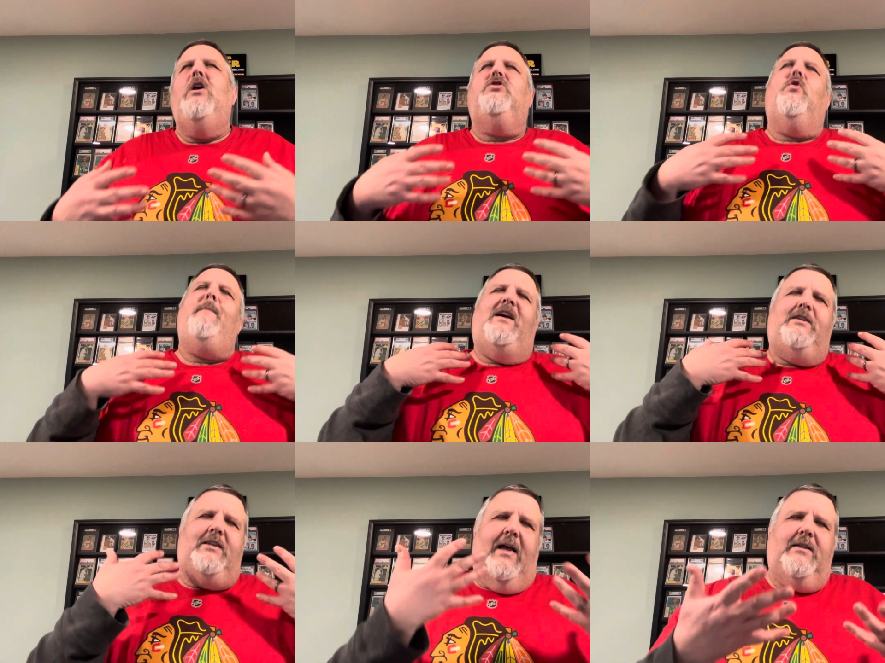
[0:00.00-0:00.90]
So it makes
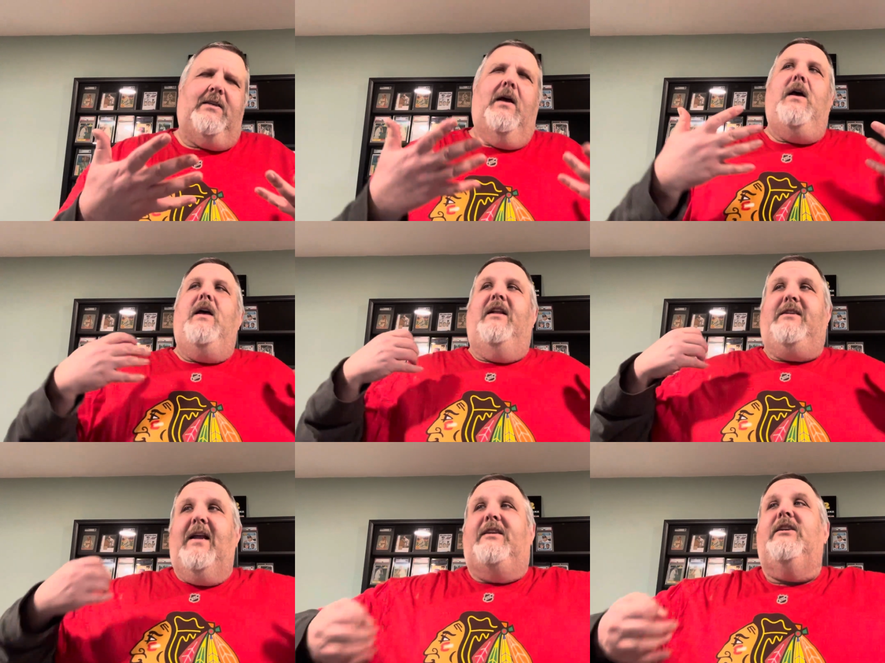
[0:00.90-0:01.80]
sense. It's
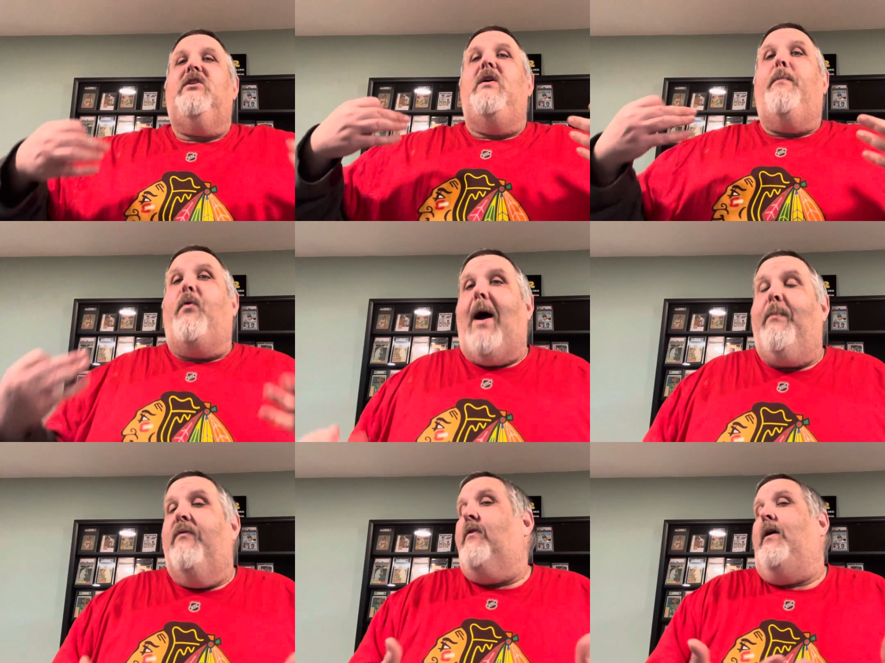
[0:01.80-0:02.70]
necessary and
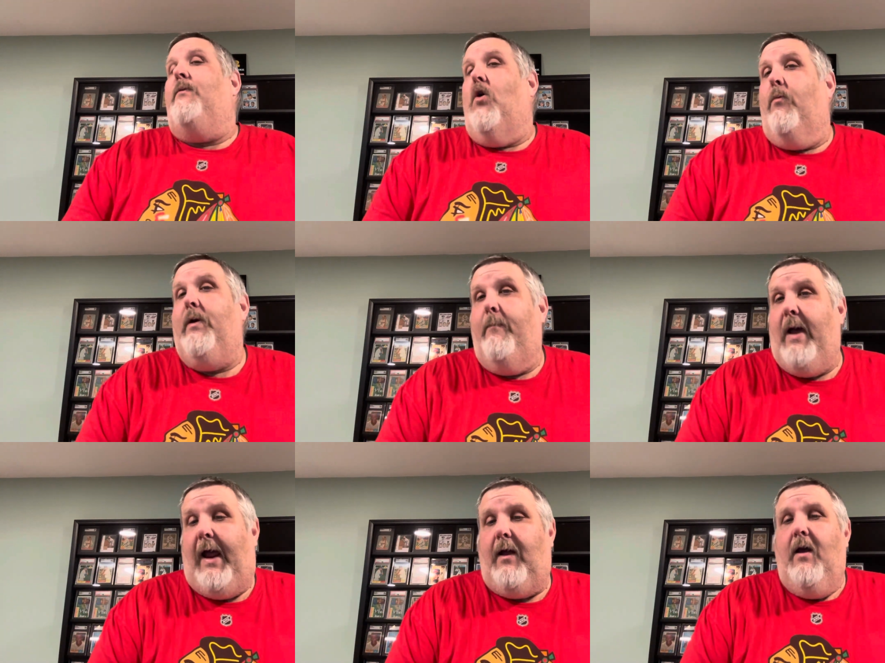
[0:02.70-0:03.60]
proper for them to open a
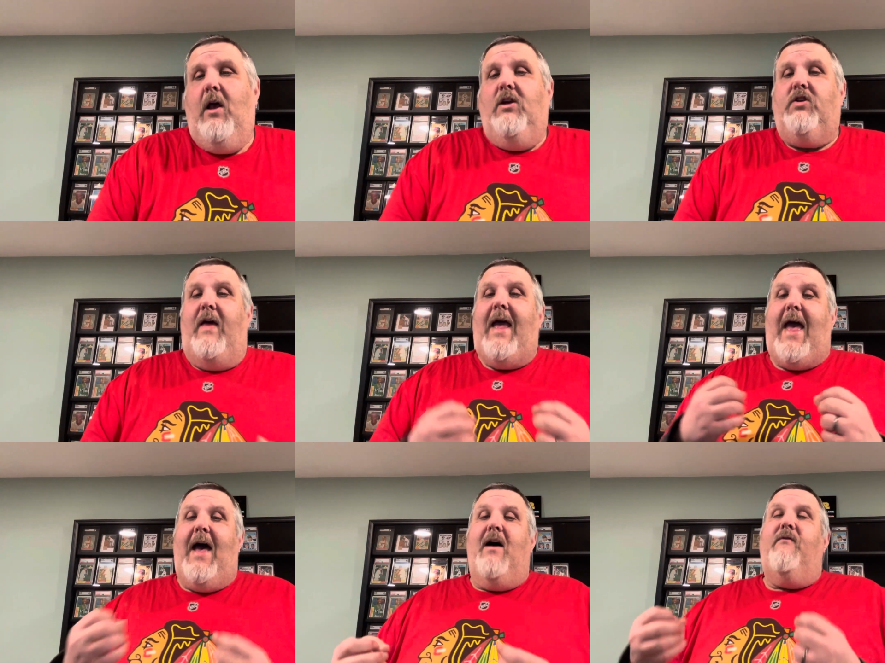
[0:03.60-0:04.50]
bank. So they
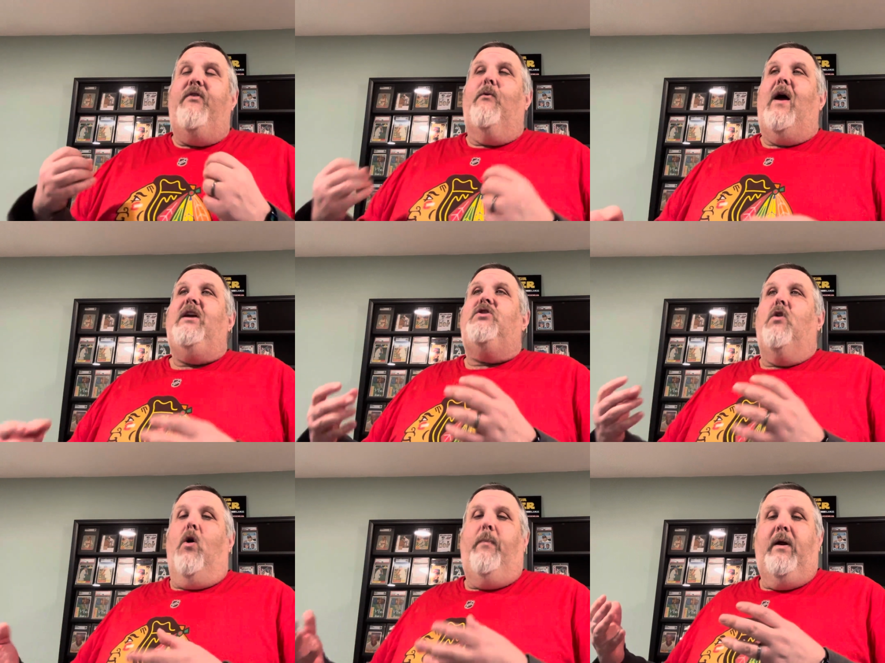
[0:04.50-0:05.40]
have the right to
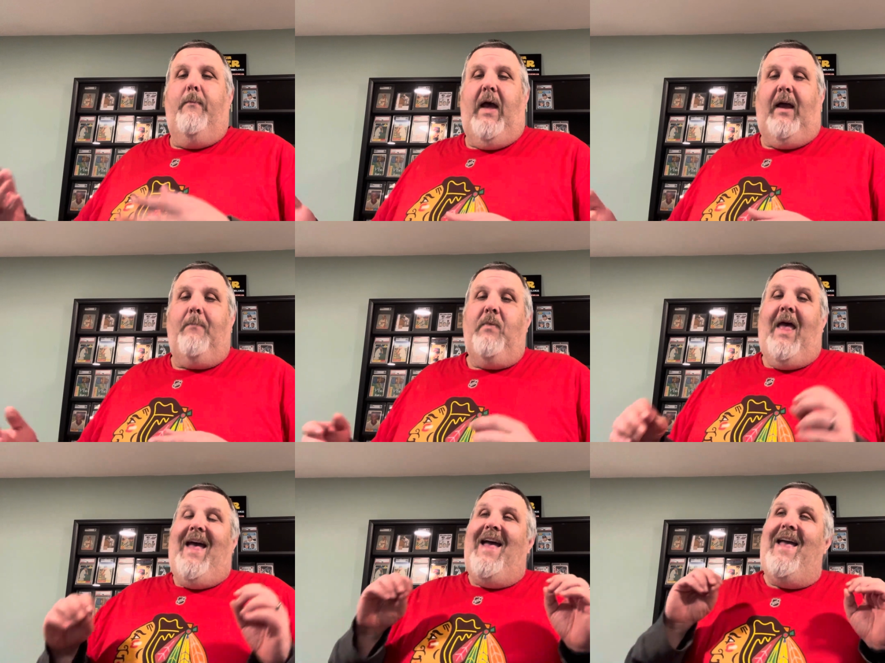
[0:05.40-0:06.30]
open a bank.
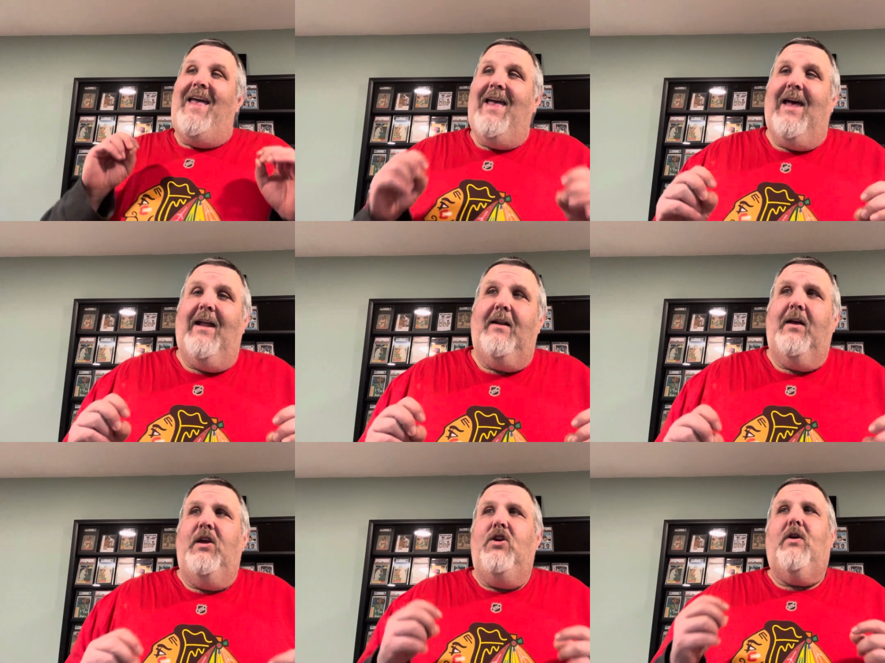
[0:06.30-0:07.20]
And
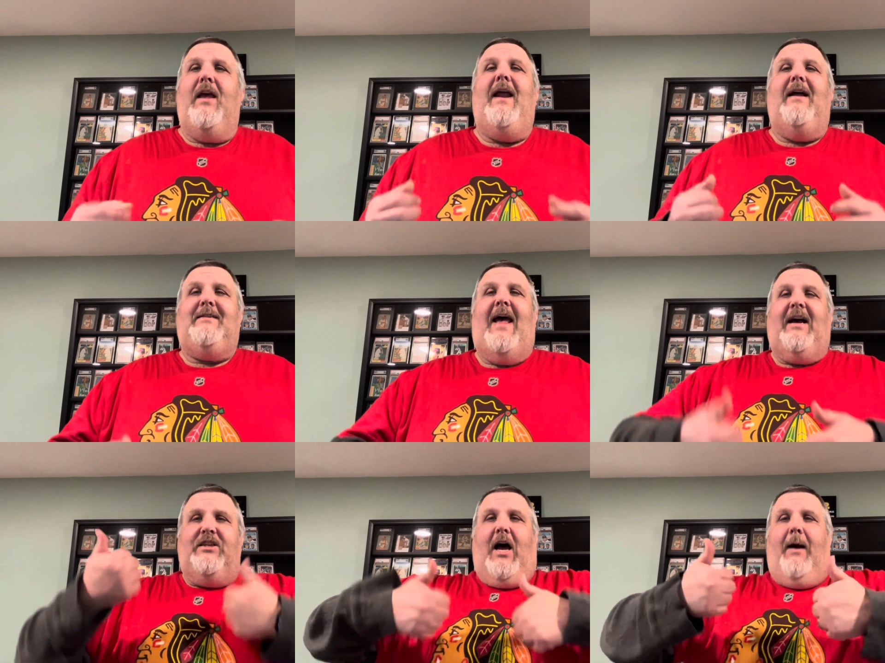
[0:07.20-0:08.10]
you cannot
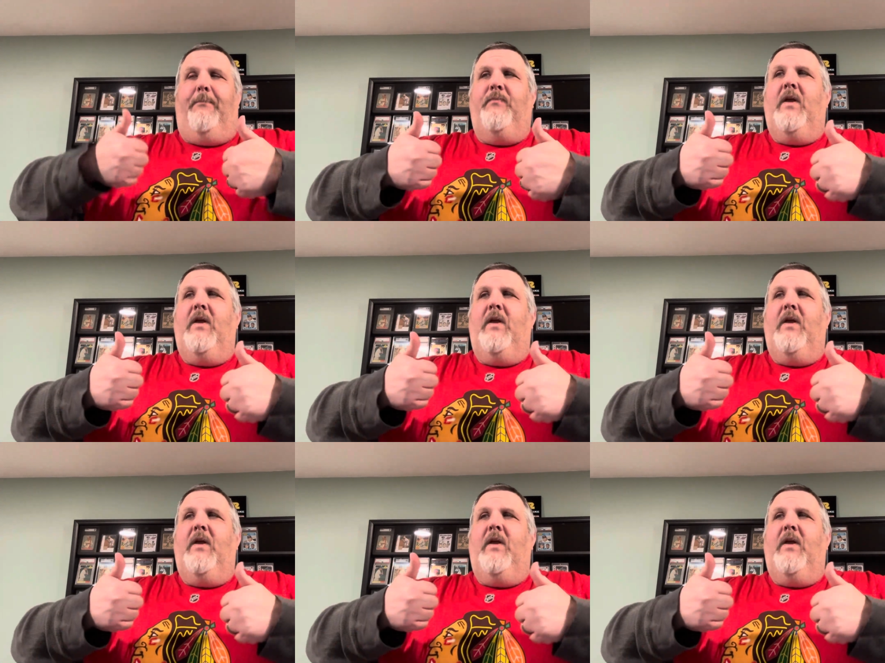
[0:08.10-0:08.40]
tax up.